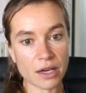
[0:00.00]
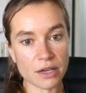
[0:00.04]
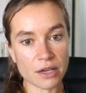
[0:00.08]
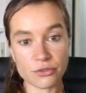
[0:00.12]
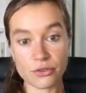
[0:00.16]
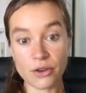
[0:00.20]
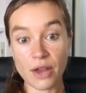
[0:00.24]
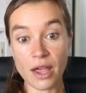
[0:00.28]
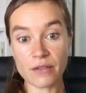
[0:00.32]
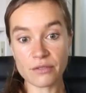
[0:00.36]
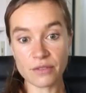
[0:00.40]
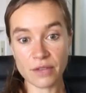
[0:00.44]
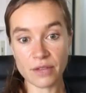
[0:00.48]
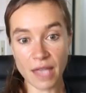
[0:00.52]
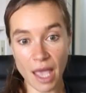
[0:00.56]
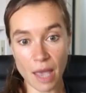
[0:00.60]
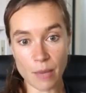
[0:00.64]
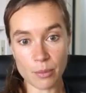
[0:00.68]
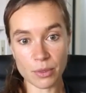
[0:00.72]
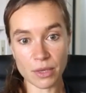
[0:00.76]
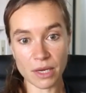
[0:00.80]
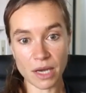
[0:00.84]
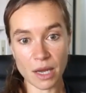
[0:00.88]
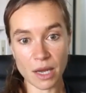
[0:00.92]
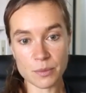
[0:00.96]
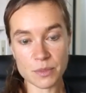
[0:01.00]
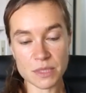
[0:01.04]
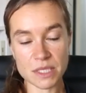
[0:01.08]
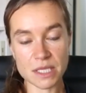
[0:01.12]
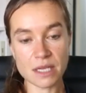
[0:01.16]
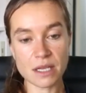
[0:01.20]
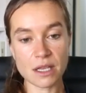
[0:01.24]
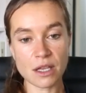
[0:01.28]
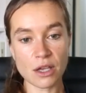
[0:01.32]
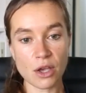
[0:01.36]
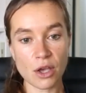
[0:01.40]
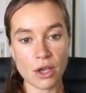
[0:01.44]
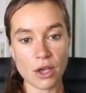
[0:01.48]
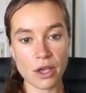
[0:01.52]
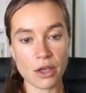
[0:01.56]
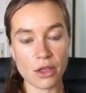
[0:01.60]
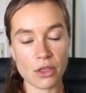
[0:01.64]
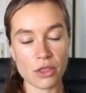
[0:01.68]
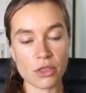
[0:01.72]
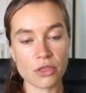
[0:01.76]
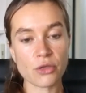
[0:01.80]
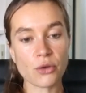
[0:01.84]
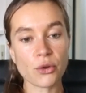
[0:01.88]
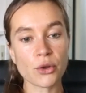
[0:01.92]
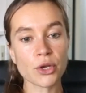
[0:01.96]
having epilepsy,
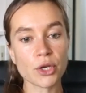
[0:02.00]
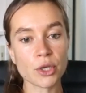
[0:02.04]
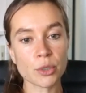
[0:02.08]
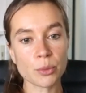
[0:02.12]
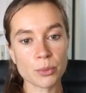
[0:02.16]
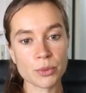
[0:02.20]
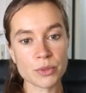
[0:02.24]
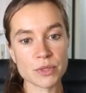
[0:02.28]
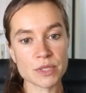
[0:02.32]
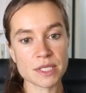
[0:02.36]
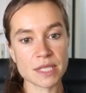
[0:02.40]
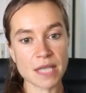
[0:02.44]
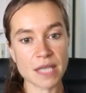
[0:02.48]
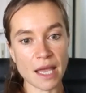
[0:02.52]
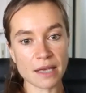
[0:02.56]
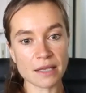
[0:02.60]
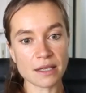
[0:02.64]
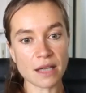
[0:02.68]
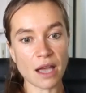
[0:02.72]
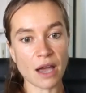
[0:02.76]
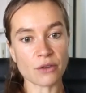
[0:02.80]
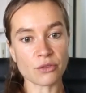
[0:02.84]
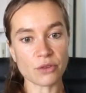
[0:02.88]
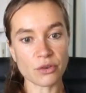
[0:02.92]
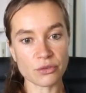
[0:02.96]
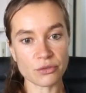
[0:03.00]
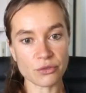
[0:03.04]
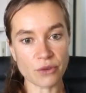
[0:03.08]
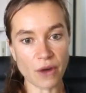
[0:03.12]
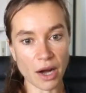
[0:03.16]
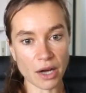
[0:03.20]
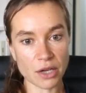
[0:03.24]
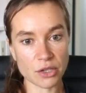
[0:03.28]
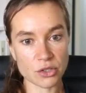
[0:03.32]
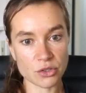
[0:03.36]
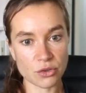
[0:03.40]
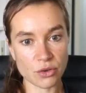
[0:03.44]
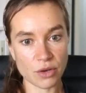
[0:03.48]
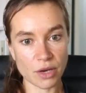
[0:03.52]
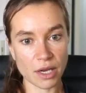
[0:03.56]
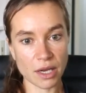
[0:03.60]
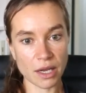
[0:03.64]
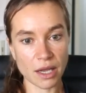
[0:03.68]
30% are refractory.